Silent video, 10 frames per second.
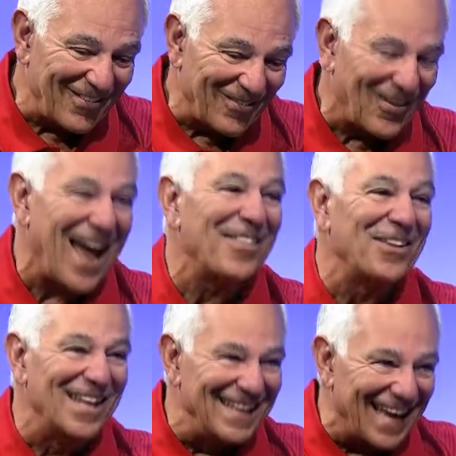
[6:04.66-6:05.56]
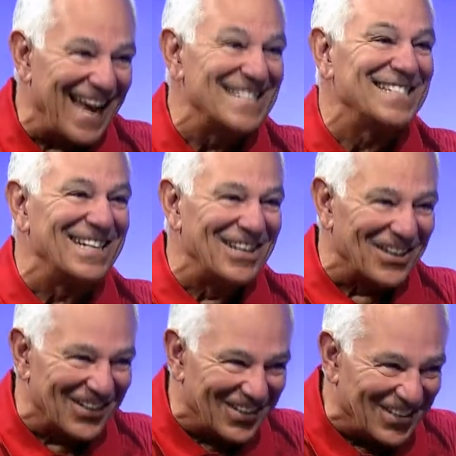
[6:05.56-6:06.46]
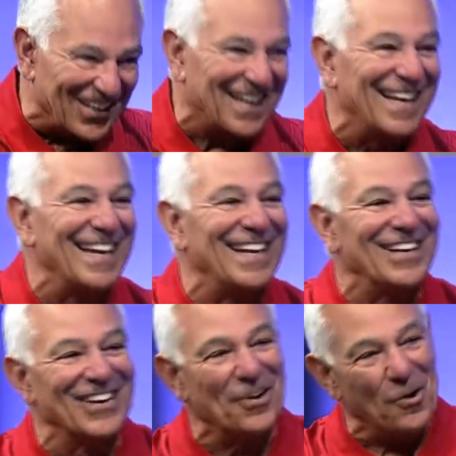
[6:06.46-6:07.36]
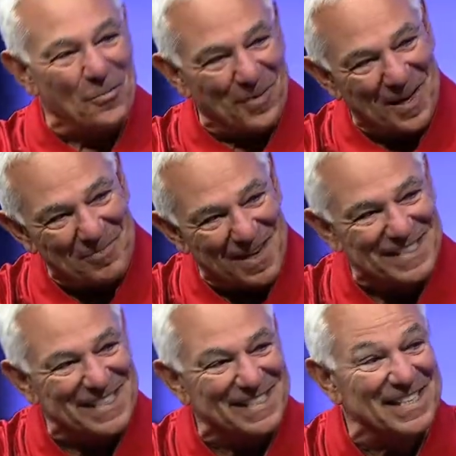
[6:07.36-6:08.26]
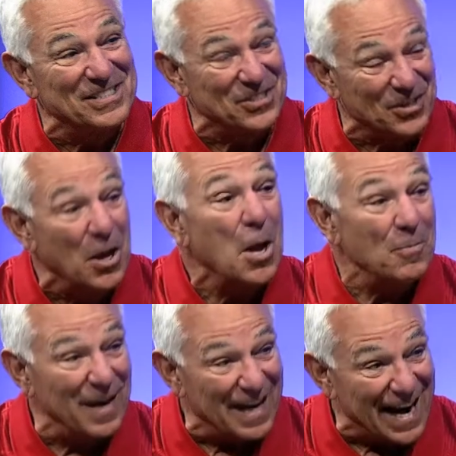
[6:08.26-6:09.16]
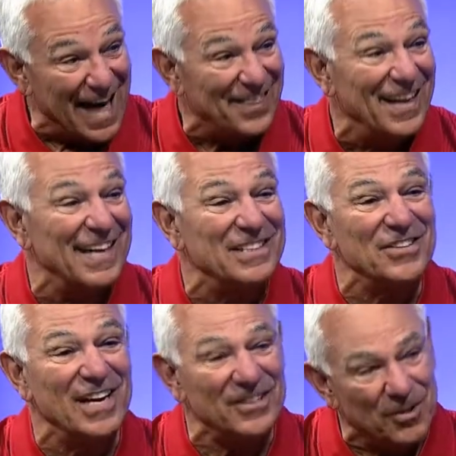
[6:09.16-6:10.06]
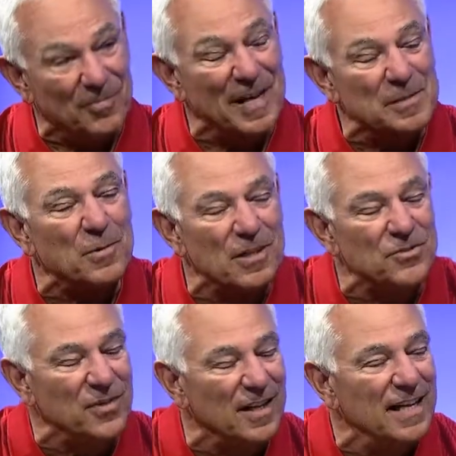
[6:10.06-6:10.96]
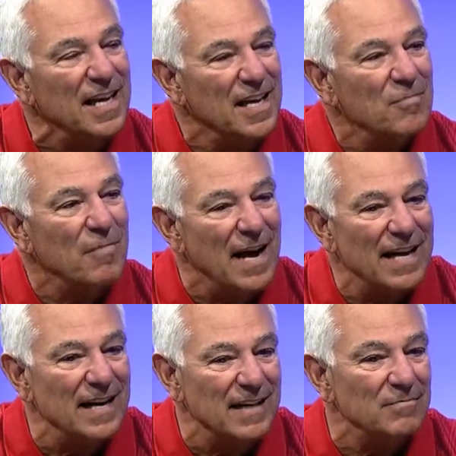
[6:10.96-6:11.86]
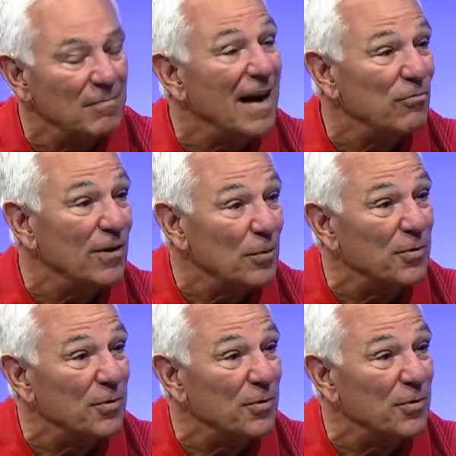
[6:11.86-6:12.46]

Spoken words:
rather than dancing or cooking or opening businesses or being an athletic director, baseball is really my real